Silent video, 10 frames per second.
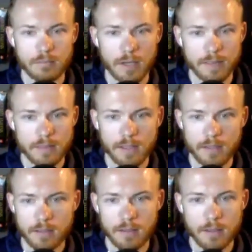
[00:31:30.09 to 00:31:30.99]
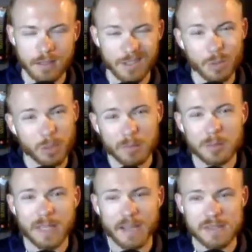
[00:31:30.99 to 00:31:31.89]
I think you
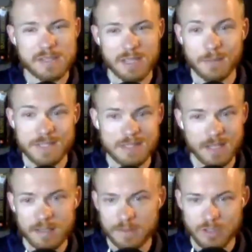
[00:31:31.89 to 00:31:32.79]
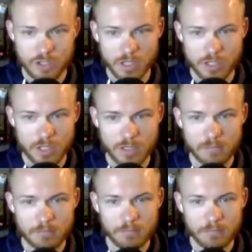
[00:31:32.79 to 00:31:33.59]
probably have the same incentive structure,